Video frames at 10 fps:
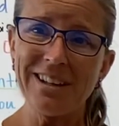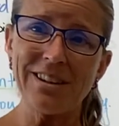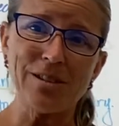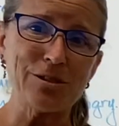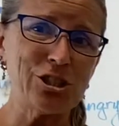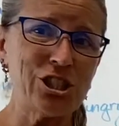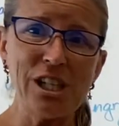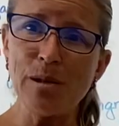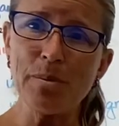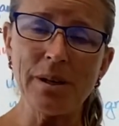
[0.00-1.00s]
They're
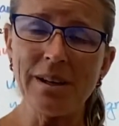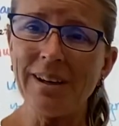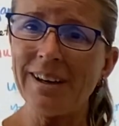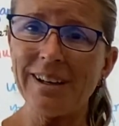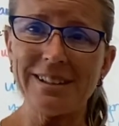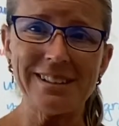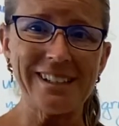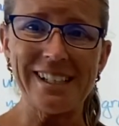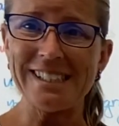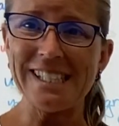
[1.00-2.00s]
cheap.
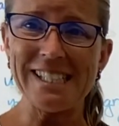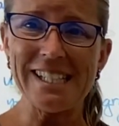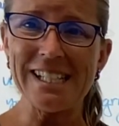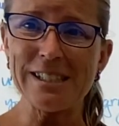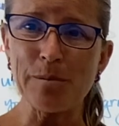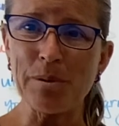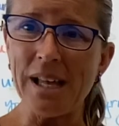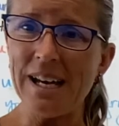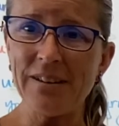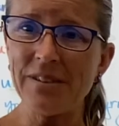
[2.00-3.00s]
A 10-day
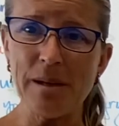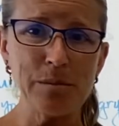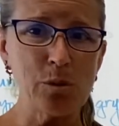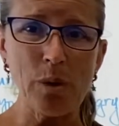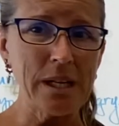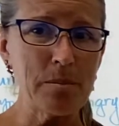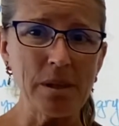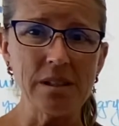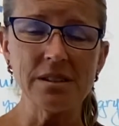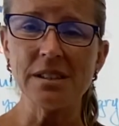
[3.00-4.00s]
supply of them, 20
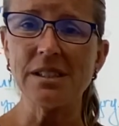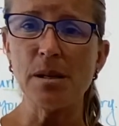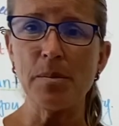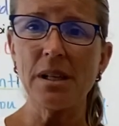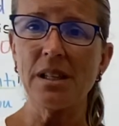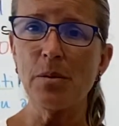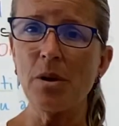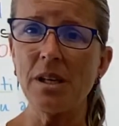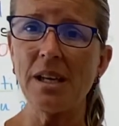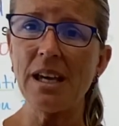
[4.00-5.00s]
pills, is typically what
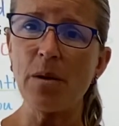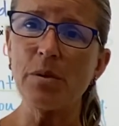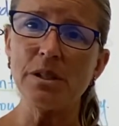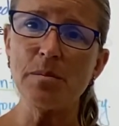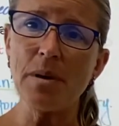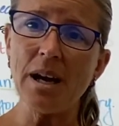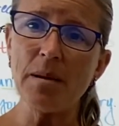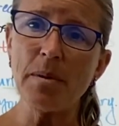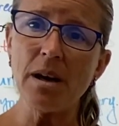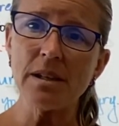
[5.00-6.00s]
you get when you buy a
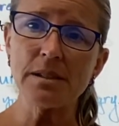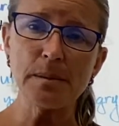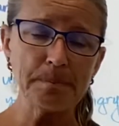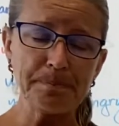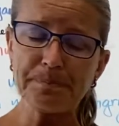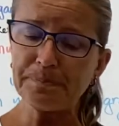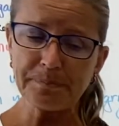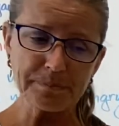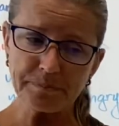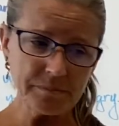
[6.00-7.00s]
box.
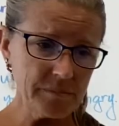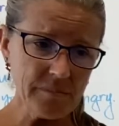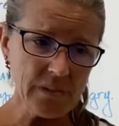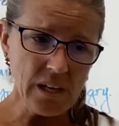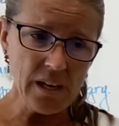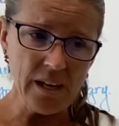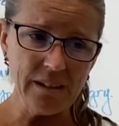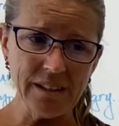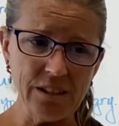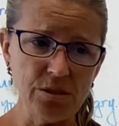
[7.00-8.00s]

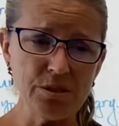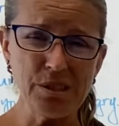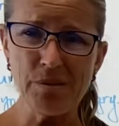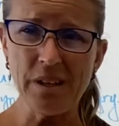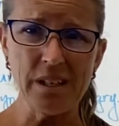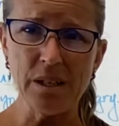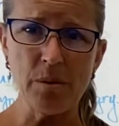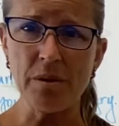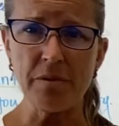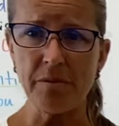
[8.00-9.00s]
And they usually run
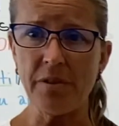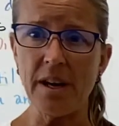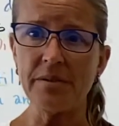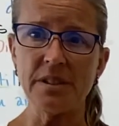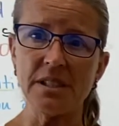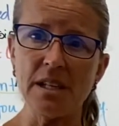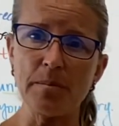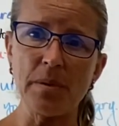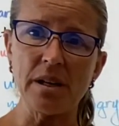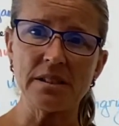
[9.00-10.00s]
anywhere from $5 to
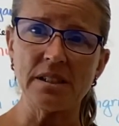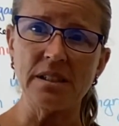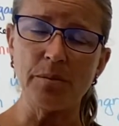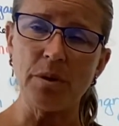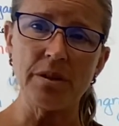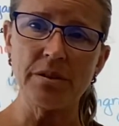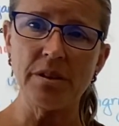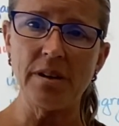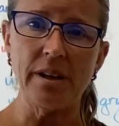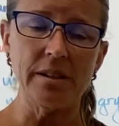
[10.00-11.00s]
$10, whether
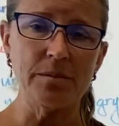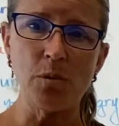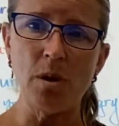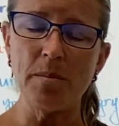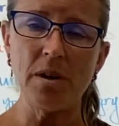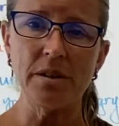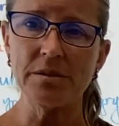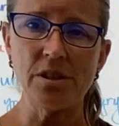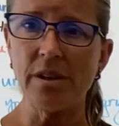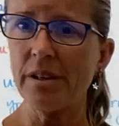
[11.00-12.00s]
you're at Walmart,
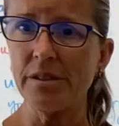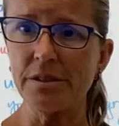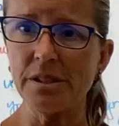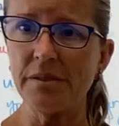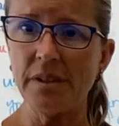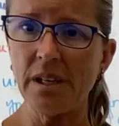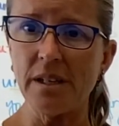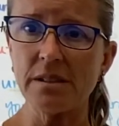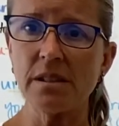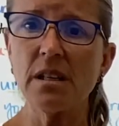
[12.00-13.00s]
Target, or
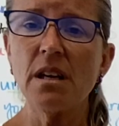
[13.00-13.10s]
CVS.